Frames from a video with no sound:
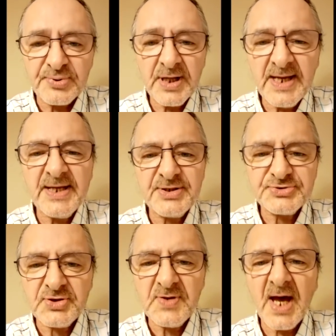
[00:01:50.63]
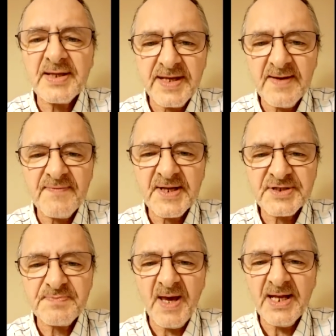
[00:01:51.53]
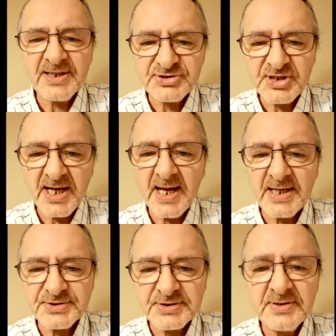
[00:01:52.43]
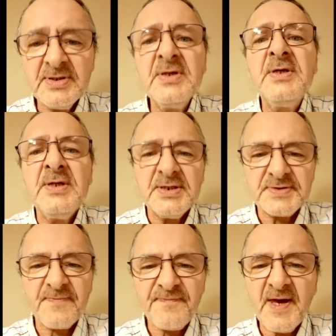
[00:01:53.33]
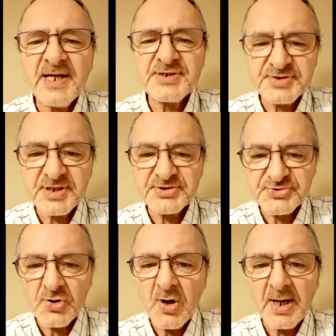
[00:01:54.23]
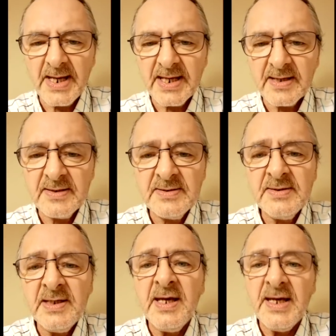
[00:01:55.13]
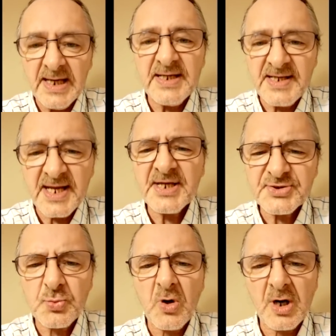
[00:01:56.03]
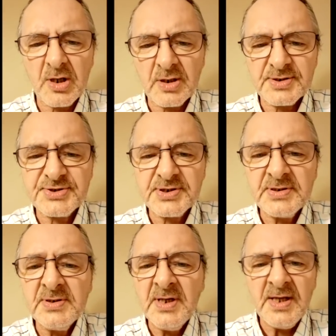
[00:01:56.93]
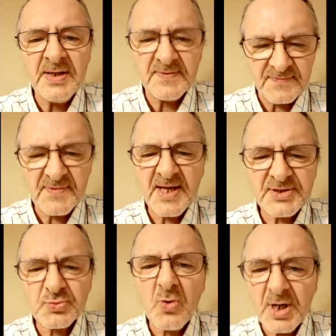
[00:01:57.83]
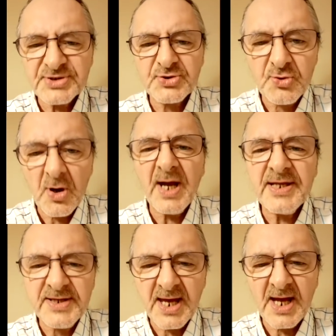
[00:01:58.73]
please do not give this man a chance to finish destroying in his words, this once great